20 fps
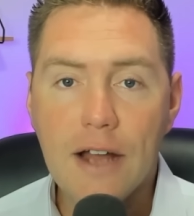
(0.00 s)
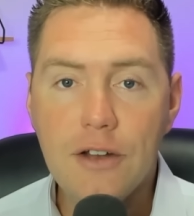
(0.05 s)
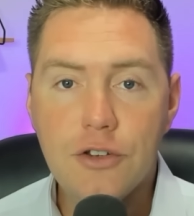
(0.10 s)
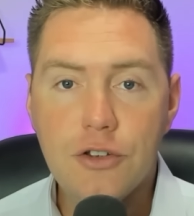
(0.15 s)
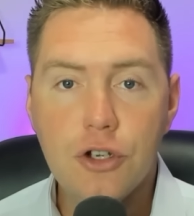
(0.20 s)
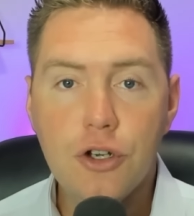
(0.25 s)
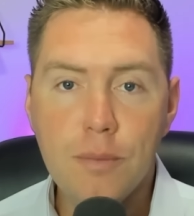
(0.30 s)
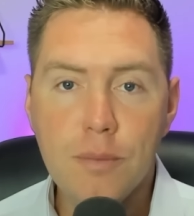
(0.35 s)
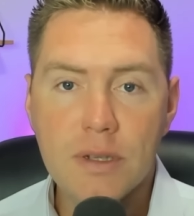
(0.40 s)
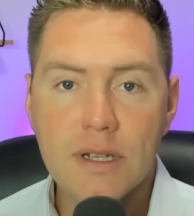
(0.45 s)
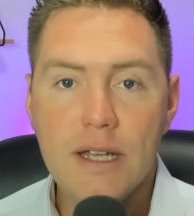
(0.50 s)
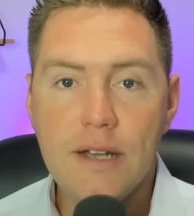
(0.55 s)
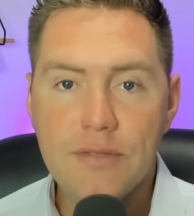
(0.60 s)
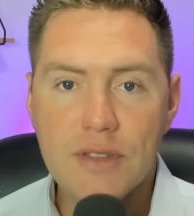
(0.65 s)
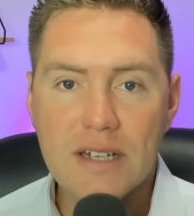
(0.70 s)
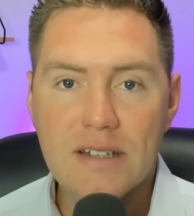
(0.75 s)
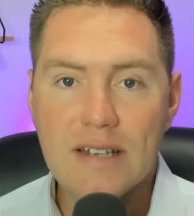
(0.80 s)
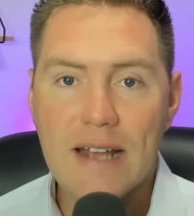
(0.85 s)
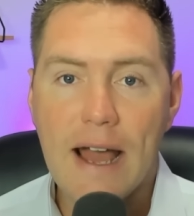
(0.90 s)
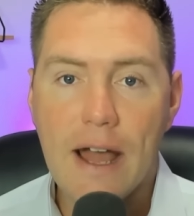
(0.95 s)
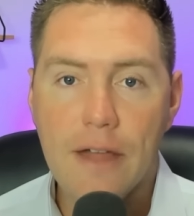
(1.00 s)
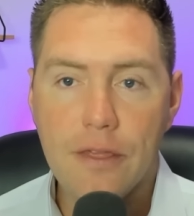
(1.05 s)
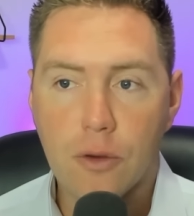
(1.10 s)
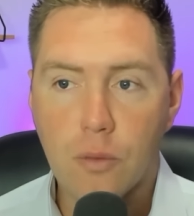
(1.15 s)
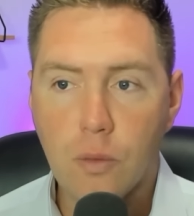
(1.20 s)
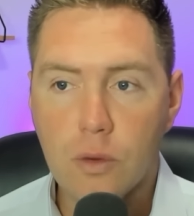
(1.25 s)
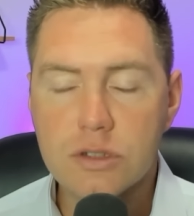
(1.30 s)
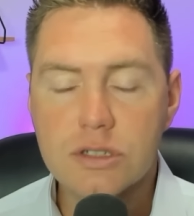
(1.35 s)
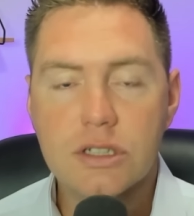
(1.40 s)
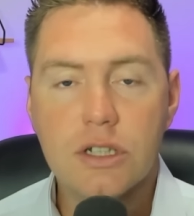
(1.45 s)
do believe that Tether
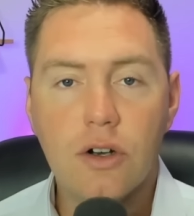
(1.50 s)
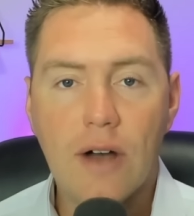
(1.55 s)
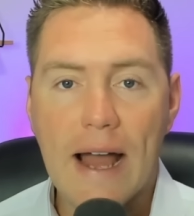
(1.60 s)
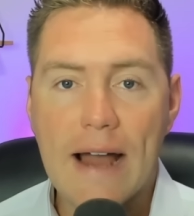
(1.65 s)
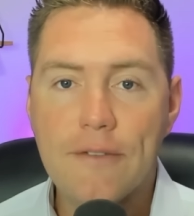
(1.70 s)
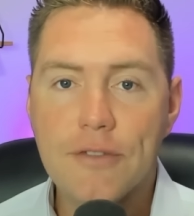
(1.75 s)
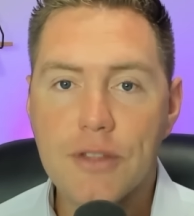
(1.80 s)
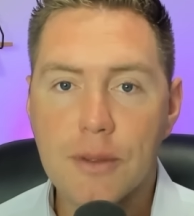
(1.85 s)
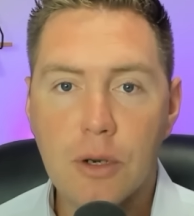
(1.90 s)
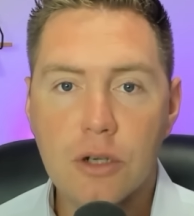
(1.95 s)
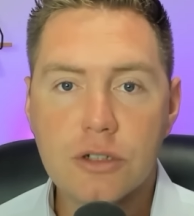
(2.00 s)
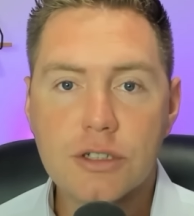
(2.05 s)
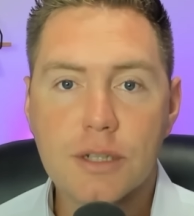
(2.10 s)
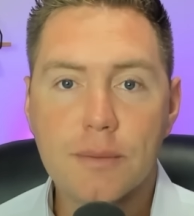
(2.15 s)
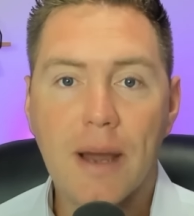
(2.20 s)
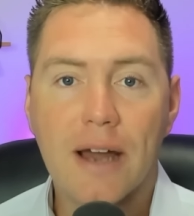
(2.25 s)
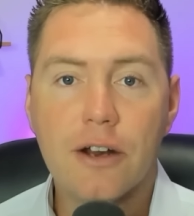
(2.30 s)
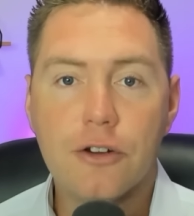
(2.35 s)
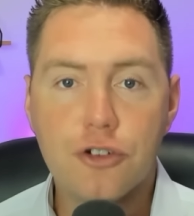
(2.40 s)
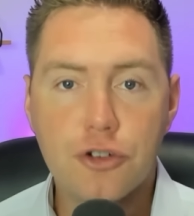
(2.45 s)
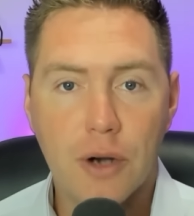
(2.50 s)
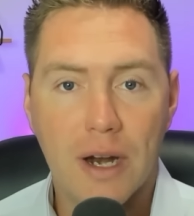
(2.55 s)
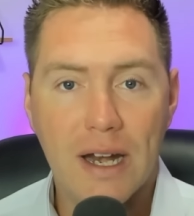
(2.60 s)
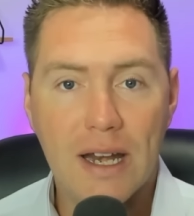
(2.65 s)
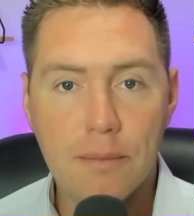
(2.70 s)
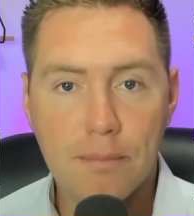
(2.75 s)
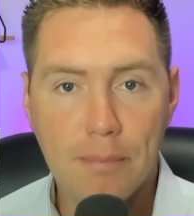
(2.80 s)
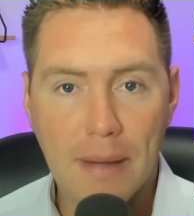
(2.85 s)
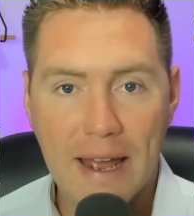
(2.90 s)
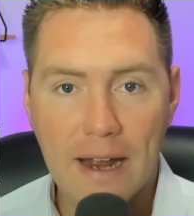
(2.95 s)
will still have the most amount of
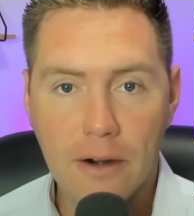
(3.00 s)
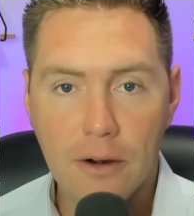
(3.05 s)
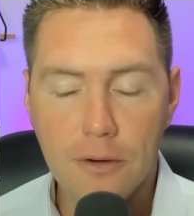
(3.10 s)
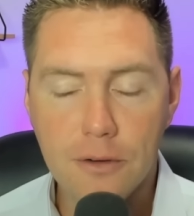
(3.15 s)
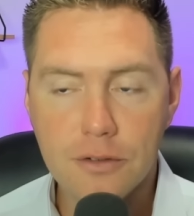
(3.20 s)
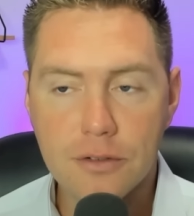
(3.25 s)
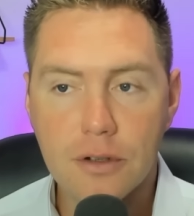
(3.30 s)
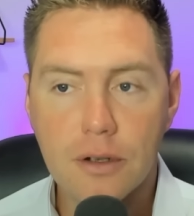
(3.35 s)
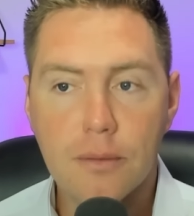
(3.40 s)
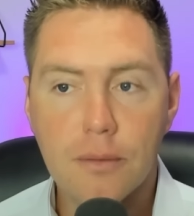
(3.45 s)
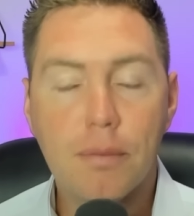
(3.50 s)
trading pairs,